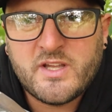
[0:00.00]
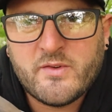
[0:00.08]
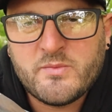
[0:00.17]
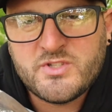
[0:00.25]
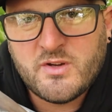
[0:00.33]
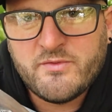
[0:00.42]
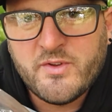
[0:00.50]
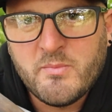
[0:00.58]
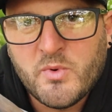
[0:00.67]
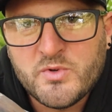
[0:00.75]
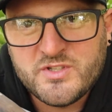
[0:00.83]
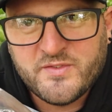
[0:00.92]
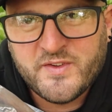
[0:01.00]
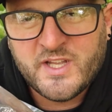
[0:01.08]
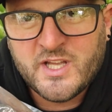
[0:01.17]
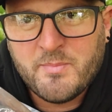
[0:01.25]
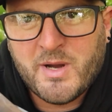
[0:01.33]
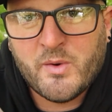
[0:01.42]
Give them something to
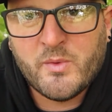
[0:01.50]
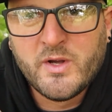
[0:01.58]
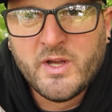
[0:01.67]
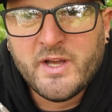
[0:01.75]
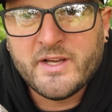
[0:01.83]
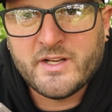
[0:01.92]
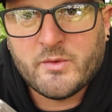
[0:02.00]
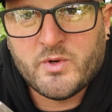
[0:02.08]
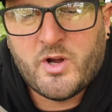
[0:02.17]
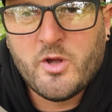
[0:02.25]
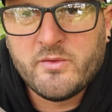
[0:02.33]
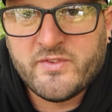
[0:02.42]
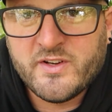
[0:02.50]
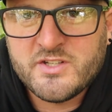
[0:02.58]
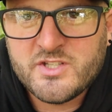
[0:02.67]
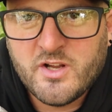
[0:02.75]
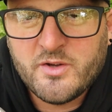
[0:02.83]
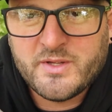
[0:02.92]
think about, and that will hopefully
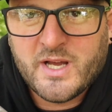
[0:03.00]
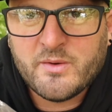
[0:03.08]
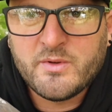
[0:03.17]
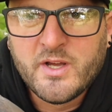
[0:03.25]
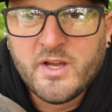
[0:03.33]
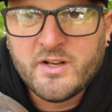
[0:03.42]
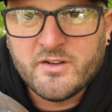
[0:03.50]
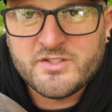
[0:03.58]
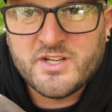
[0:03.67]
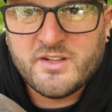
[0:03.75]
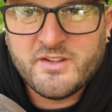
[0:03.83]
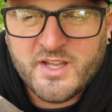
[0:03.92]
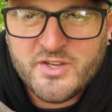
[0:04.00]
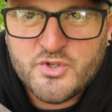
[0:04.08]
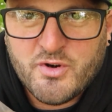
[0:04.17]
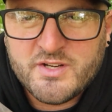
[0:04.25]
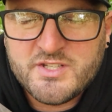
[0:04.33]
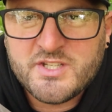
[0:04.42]
slow down, like I say, the
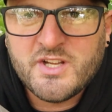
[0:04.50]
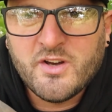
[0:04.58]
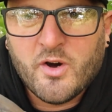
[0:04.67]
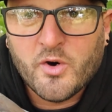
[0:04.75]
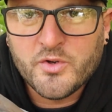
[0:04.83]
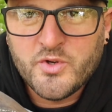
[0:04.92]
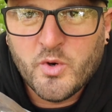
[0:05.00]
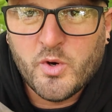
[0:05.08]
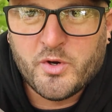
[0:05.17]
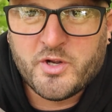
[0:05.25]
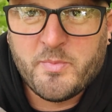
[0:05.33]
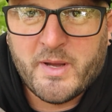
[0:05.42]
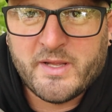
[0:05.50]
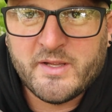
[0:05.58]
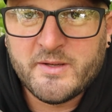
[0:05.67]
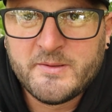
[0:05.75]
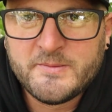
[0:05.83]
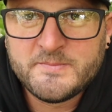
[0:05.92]
interest on your hook bait.
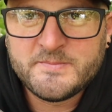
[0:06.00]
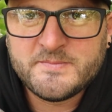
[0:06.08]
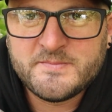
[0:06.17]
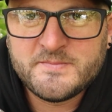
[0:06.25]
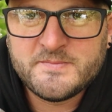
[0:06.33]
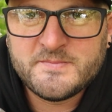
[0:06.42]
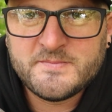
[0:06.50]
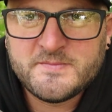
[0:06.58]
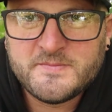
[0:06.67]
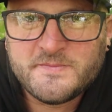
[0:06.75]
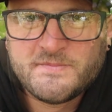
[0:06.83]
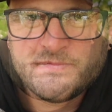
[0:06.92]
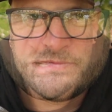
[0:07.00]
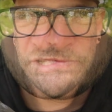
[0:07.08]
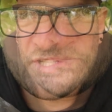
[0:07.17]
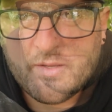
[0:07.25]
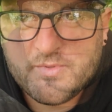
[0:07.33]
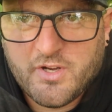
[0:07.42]
So
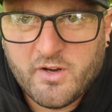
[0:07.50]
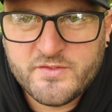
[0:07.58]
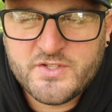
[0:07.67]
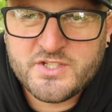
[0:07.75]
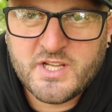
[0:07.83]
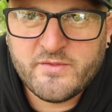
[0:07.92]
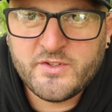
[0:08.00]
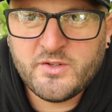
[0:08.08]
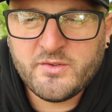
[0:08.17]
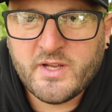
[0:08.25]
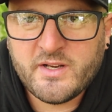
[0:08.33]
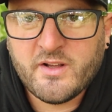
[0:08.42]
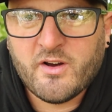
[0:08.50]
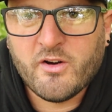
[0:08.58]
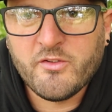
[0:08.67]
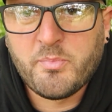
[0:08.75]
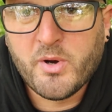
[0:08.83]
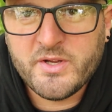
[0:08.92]
these tips I've just given you then,
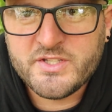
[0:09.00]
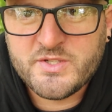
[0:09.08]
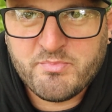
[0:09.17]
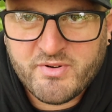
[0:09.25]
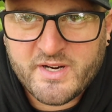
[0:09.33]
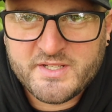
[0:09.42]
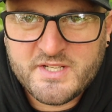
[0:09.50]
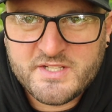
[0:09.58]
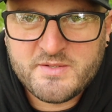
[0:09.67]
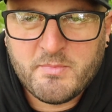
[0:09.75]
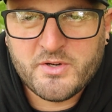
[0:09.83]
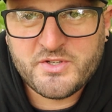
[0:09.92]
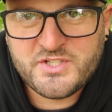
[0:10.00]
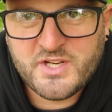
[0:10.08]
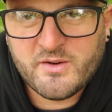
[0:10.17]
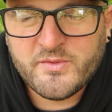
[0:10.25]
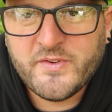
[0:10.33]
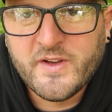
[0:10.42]
I've put into practice
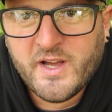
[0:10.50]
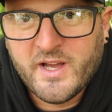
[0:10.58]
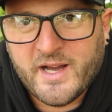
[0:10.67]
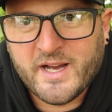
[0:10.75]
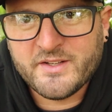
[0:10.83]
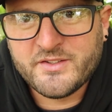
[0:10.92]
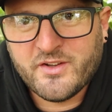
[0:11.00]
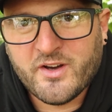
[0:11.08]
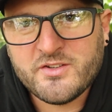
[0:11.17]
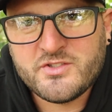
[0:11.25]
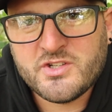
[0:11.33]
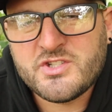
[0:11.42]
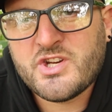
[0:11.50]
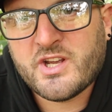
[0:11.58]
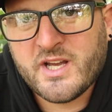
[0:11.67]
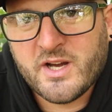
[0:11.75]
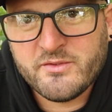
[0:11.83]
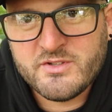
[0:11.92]
myself, and uh, just
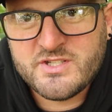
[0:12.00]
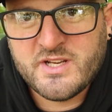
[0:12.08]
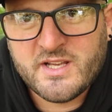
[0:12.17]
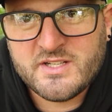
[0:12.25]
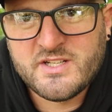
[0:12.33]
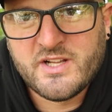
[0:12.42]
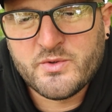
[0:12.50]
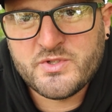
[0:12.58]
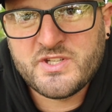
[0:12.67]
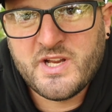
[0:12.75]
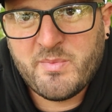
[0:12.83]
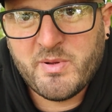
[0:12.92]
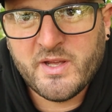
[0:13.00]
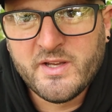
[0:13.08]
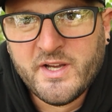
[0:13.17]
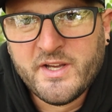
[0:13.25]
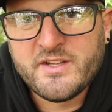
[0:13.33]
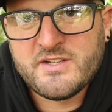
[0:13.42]
check out this next little snippet.
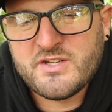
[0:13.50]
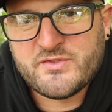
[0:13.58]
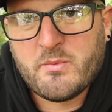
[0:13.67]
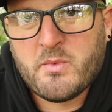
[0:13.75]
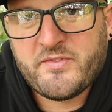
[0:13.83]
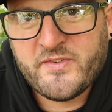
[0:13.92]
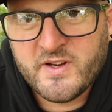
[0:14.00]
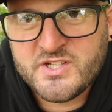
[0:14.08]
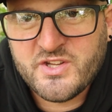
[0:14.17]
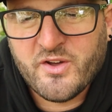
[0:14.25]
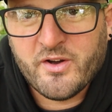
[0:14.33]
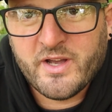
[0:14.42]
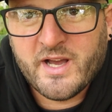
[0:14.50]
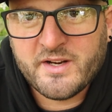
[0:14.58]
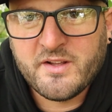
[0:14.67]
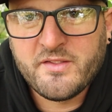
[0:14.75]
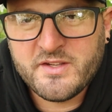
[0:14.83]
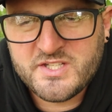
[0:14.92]
This is from a fish that I
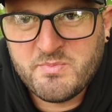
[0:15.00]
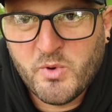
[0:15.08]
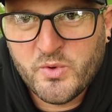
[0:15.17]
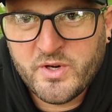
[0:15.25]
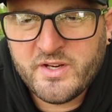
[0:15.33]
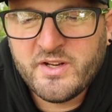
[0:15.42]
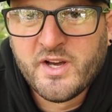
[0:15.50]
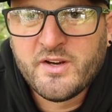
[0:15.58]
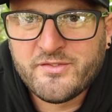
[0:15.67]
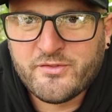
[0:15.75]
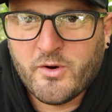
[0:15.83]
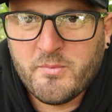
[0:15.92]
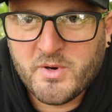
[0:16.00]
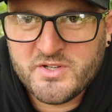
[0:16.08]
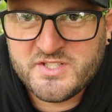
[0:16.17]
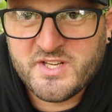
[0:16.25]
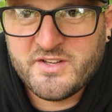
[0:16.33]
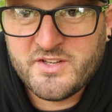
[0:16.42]
had this morning from my
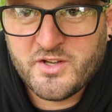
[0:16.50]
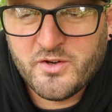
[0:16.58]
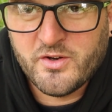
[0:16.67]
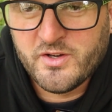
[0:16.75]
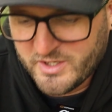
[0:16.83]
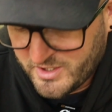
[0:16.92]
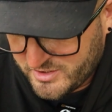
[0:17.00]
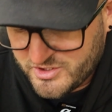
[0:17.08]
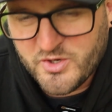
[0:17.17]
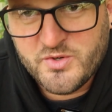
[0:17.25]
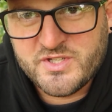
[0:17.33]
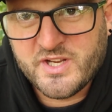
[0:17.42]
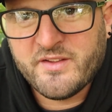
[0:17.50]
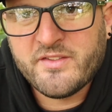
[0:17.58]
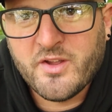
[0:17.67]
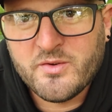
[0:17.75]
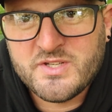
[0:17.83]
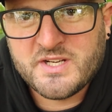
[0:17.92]
syndicate using
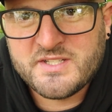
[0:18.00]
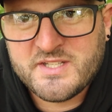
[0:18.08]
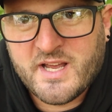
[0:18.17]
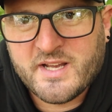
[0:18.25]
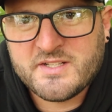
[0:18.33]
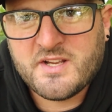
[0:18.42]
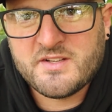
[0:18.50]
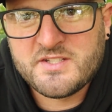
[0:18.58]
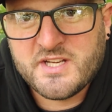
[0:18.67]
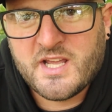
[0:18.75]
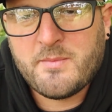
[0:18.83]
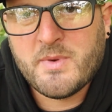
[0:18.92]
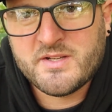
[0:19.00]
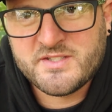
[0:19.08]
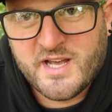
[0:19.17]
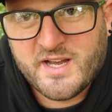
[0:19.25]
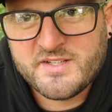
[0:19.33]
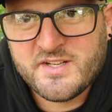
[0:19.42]
those exact same
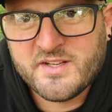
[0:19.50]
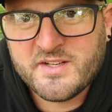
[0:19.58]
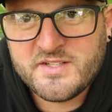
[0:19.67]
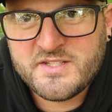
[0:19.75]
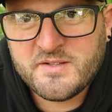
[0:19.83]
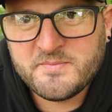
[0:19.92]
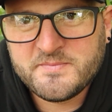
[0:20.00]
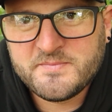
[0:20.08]
tactics.